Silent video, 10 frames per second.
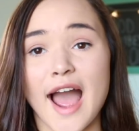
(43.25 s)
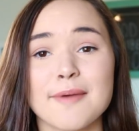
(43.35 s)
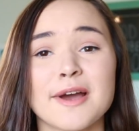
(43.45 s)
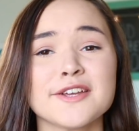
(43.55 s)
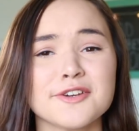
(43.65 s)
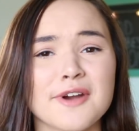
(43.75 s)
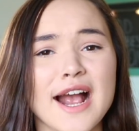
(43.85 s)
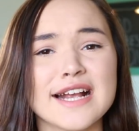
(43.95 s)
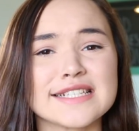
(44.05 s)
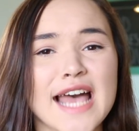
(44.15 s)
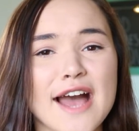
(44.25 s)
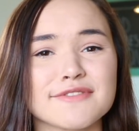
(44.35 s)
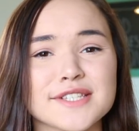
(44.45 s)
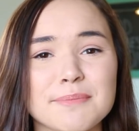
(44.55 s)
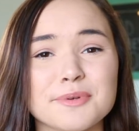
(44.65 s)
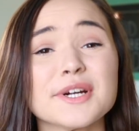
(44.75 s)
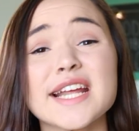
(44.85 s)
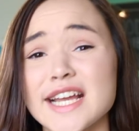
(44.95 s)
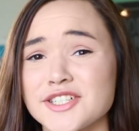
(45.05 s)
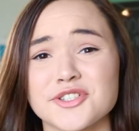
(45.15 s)
I bet you guys have some
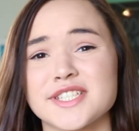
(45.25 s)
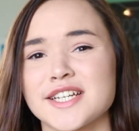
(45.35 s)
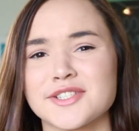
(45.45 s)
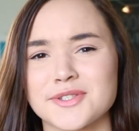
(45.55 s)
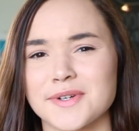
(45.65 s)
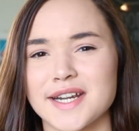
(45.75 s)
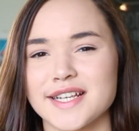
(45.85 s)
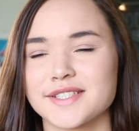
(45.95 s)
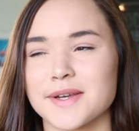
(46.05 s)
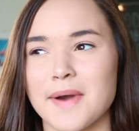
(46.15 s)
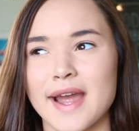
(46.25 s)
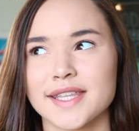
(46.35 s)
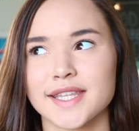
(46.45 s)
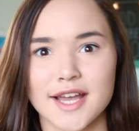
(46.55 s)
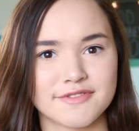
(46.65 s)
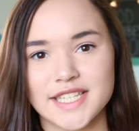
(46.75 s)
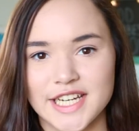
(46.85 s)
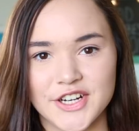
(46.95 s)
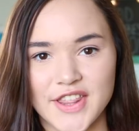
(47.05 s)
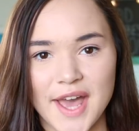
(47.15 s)
pretty interesting stories, so I'd love to
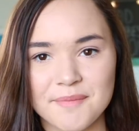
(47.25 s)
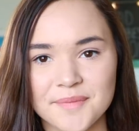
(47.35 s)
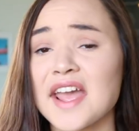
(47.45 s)
hear them.